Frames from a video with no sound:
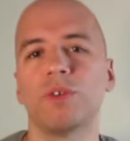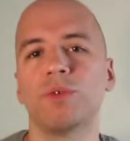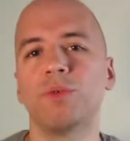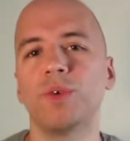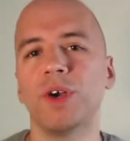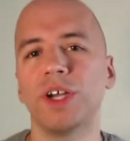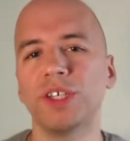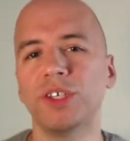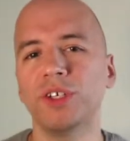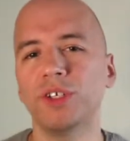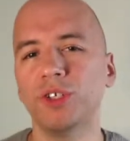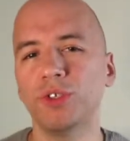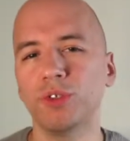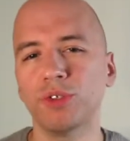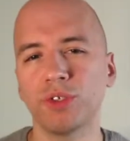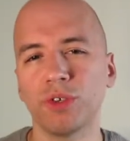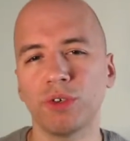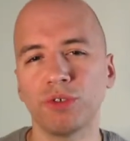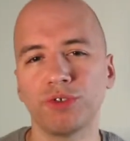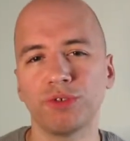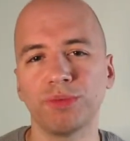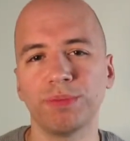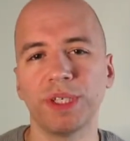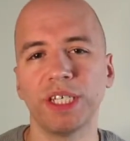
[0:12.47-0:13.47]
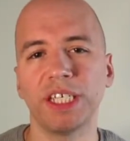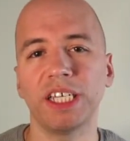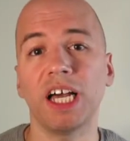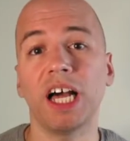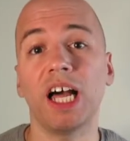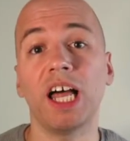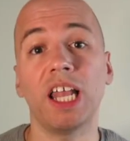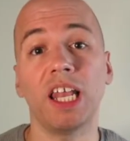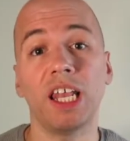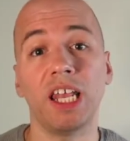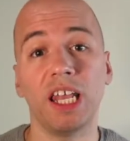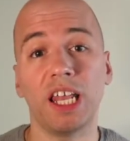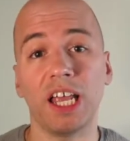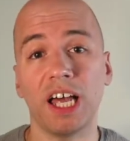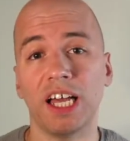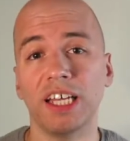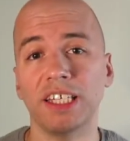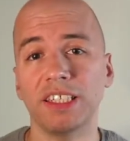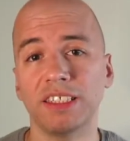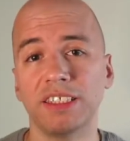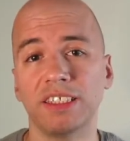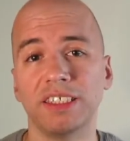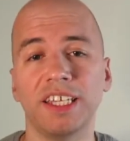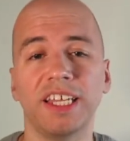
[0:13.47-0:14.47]
When you use social media a
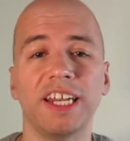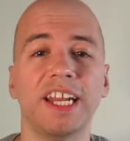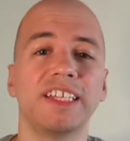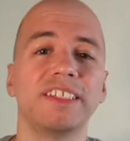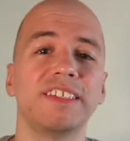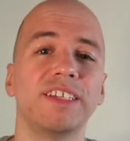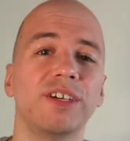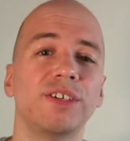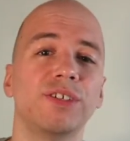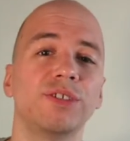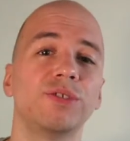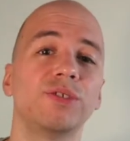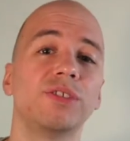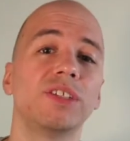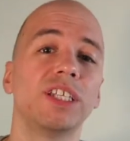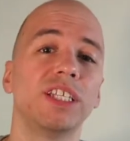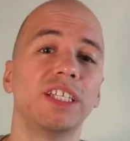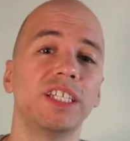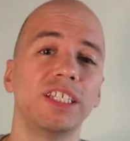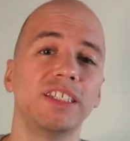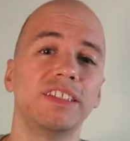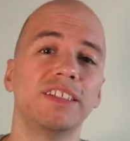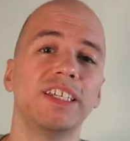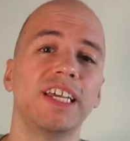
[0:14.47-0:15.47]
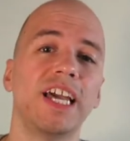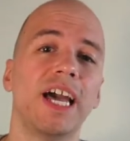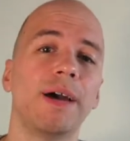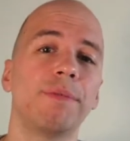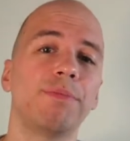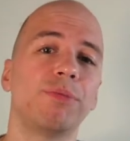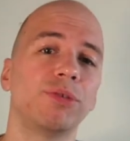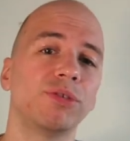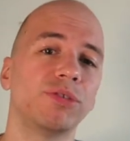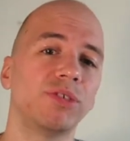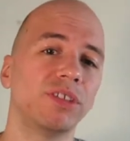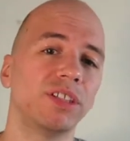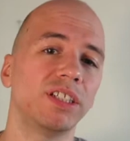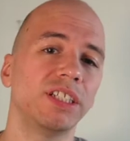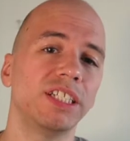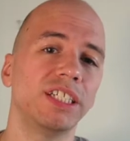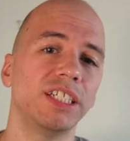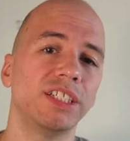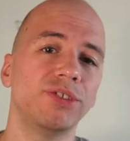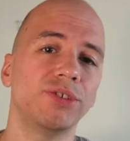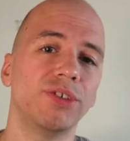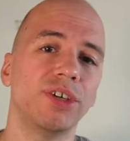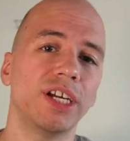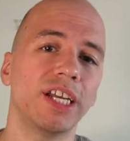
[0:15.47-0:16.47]
lot and I tell you to delete the app or to
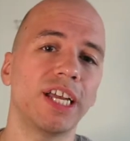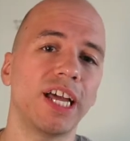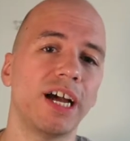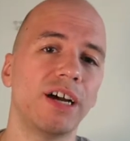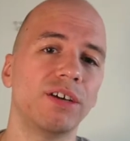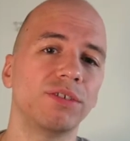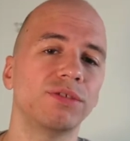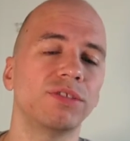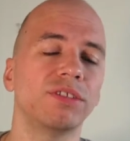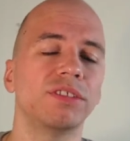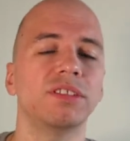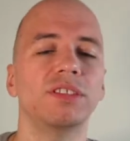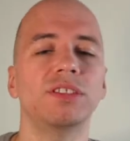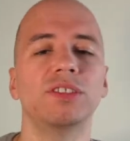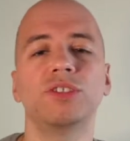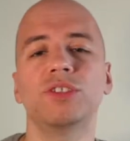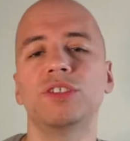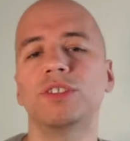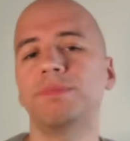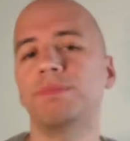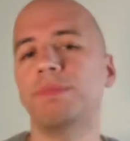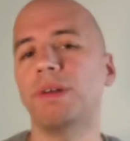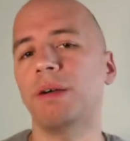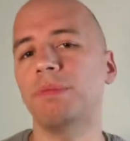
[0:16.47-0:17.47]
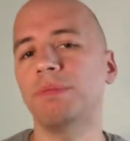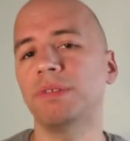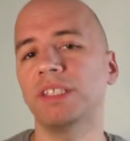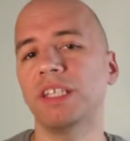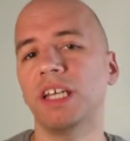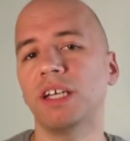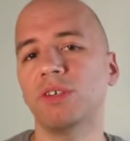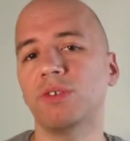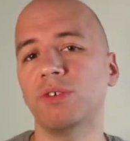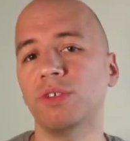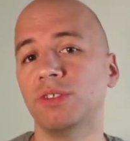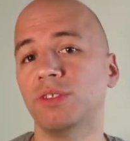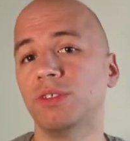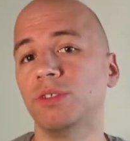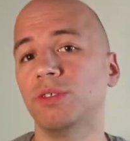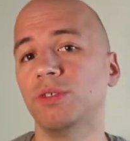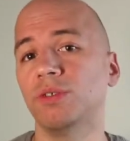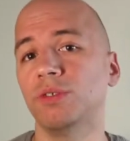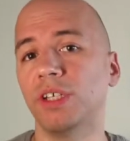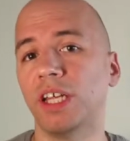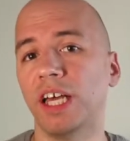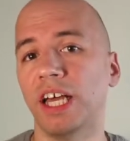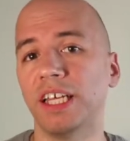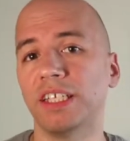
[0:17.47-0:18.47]
delete your account, you're probably not going to
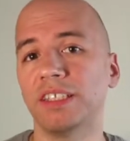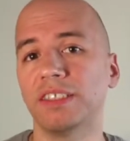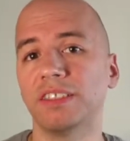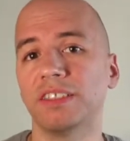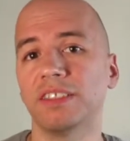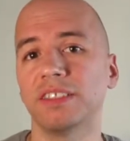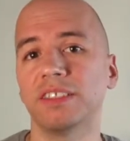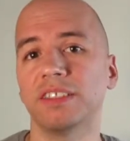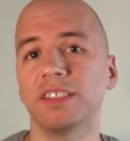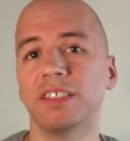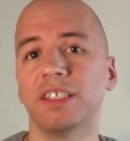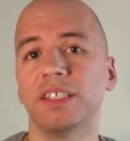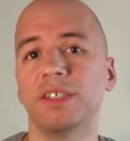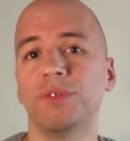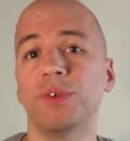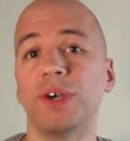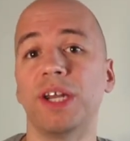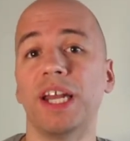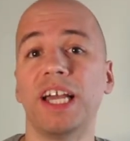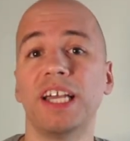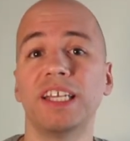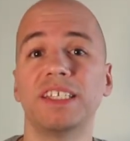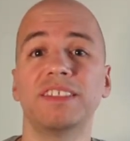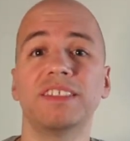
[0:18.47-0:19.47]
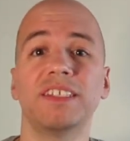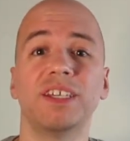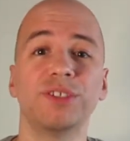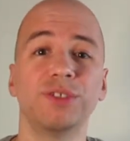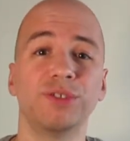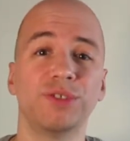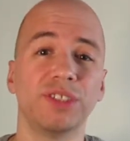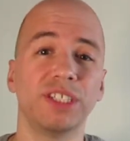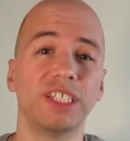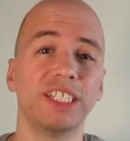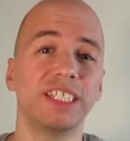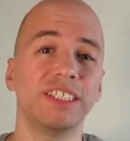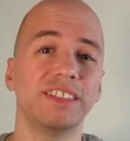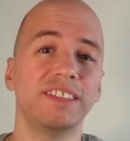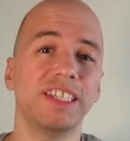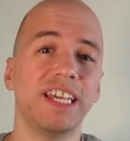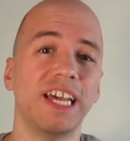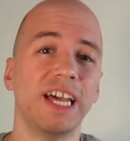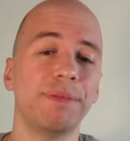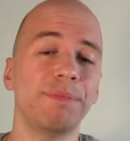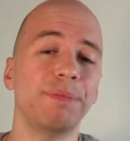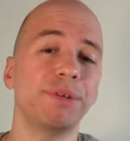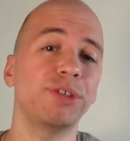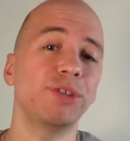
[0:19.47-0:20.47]
do that. When I tell you to delete
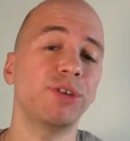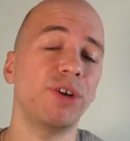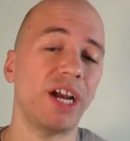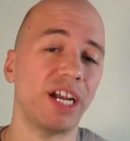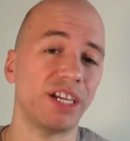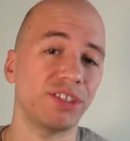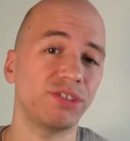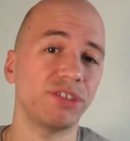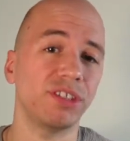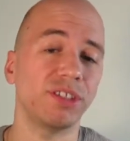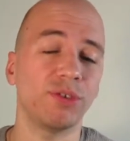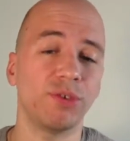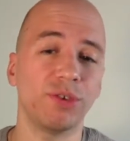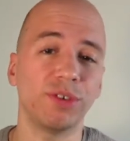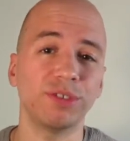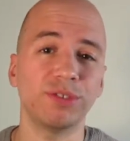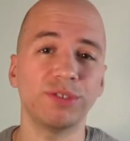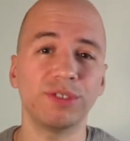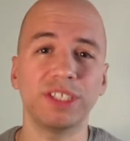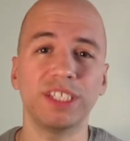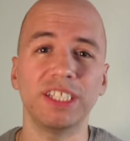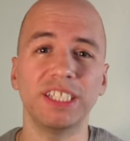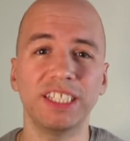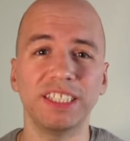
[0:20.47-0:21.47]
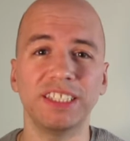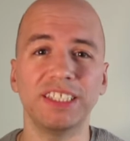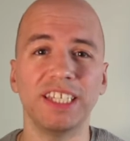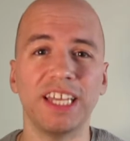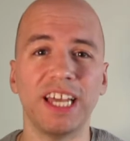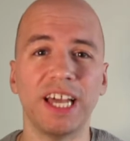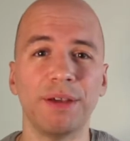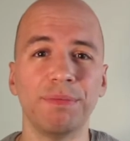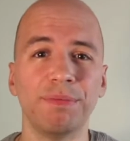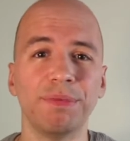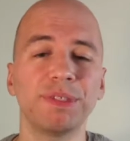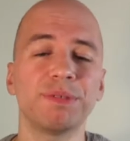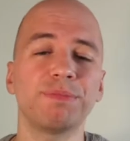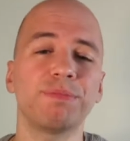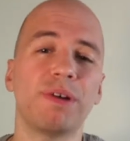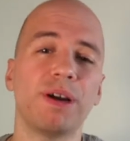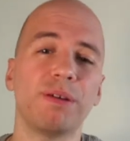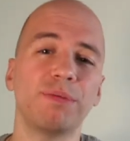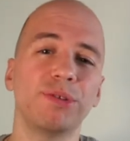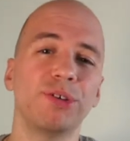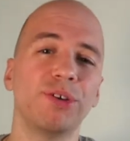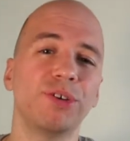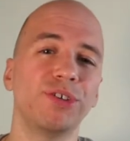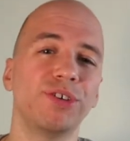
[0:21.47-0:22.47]
the app and you're actually going to delete the app, it's
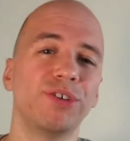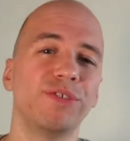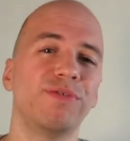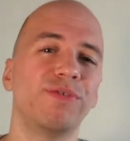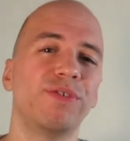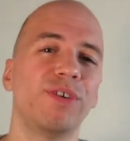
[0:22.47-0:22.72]
probably on your